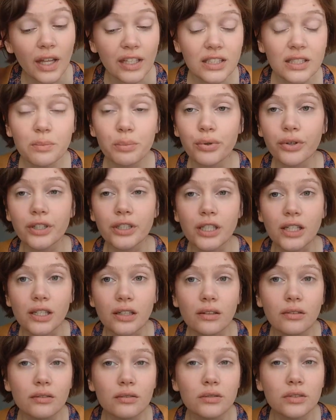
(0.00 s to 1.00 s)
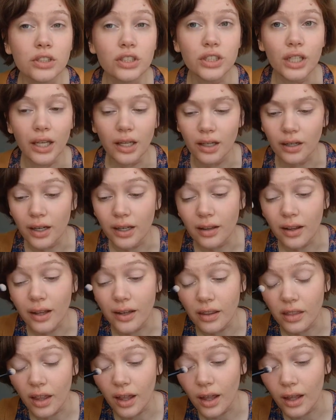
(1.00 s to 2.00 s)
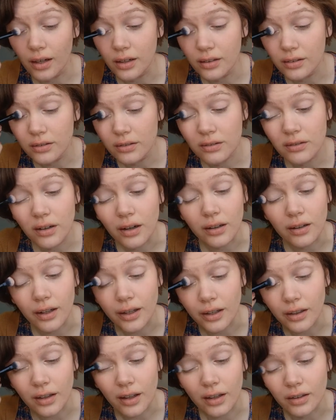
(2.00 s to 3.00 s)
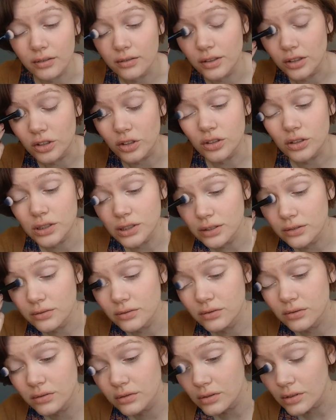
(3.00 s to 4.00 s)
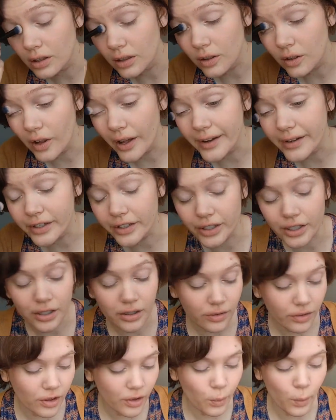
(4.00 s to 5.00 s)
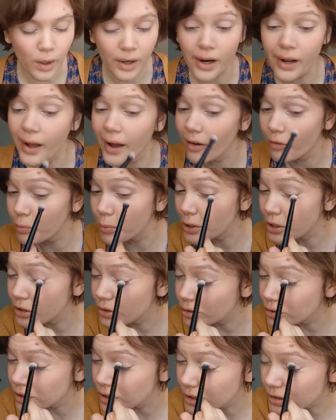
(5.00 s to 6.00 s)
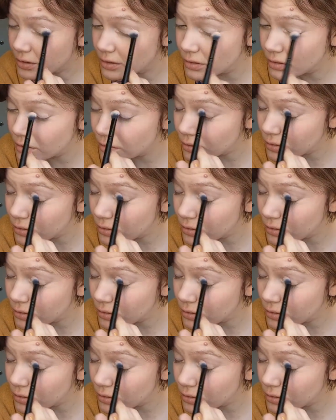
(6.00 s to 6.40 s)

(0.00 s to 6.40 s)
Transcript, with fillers: That's a pretty shade. I like that. I like that. It's lighter than what I have been using.